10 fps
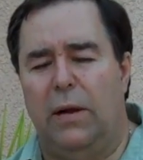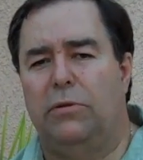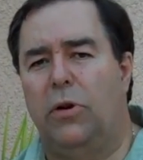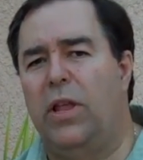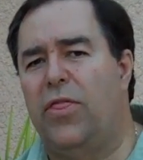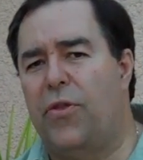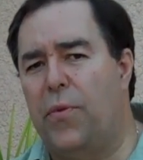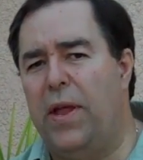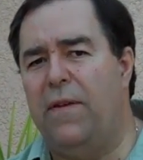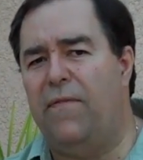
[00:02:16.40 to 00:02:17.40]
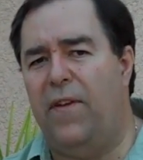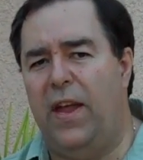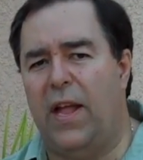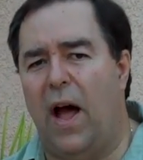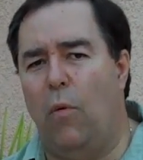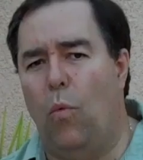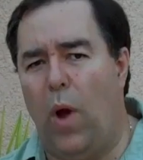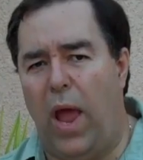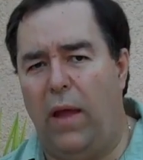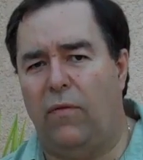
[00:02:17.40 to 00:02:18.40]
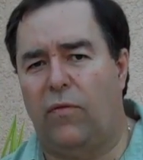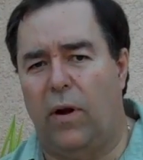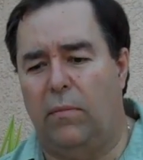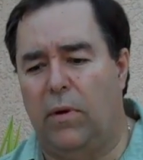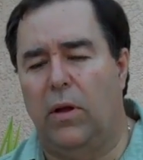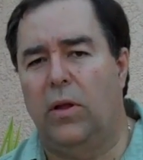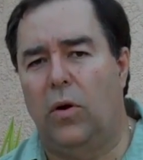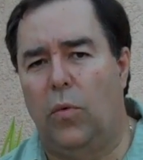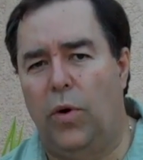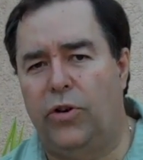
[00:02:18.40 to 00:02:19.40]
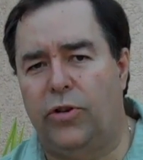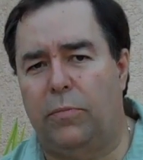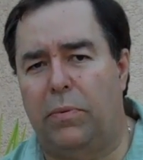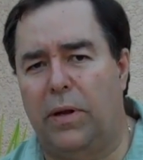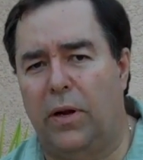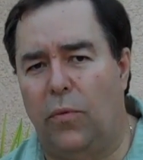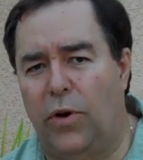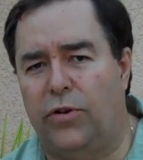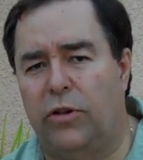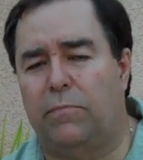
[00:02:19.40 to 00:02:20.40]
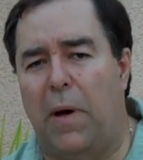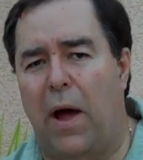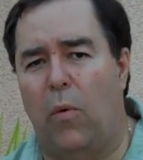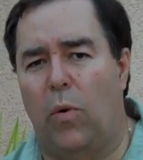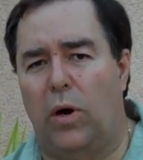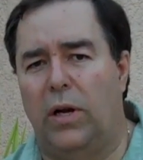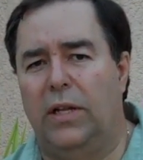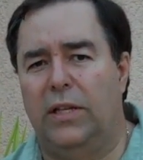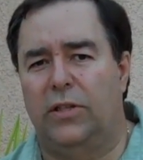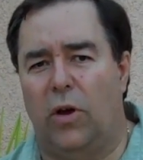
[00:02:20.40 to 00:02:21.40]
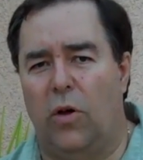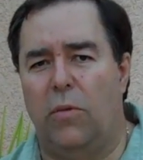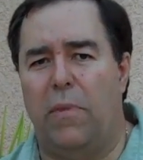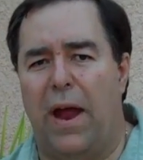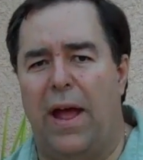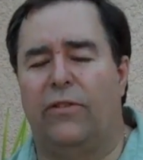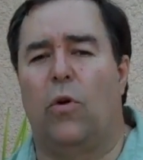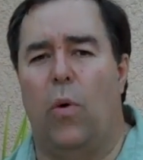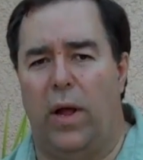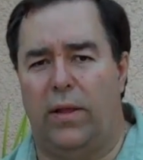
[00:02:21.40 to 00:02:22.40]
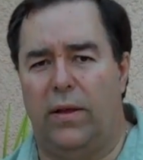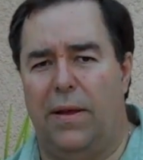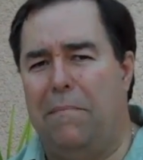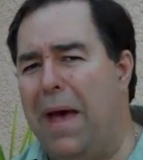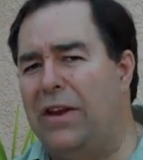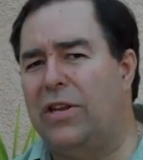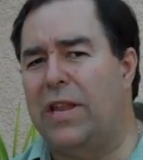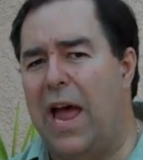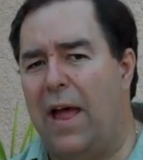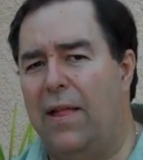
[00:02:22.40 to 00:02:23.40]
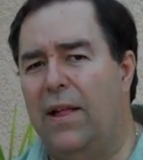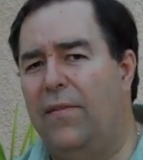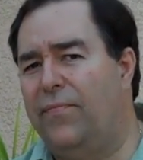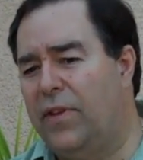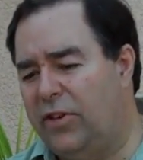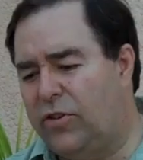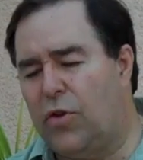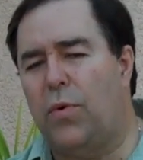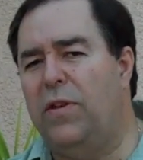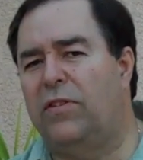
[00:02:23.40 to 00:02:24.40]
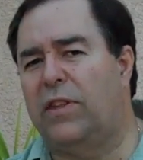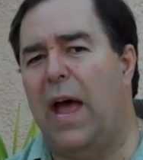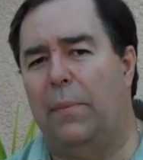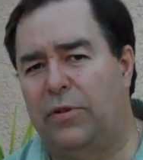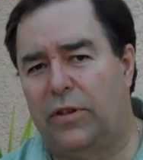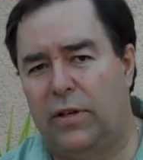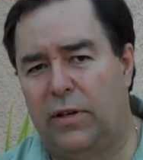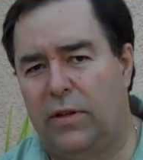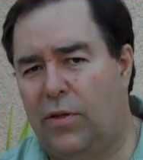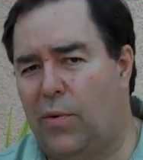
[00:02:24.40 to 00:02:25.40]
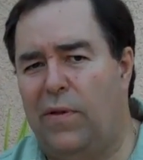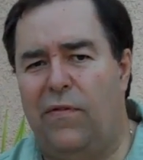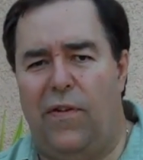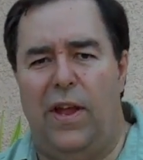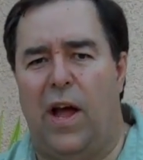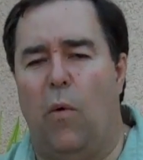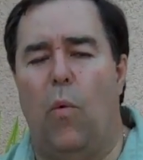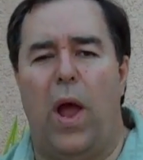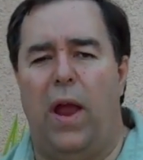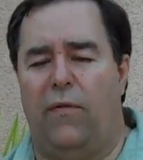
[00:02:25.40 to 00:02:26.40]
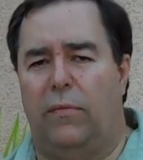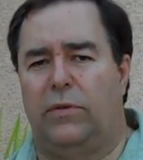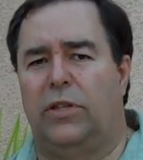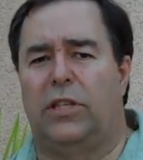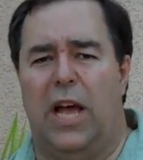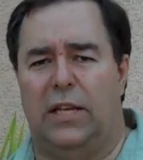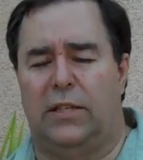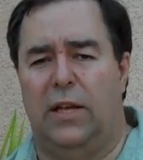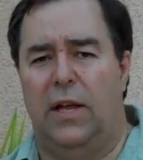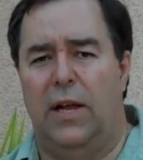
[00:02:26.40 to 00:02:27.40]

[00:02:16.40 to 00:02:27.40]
It was only 3 feet away from original spot where this other man had quit. Imagine that. It's 3 steps, 3 feet away from success.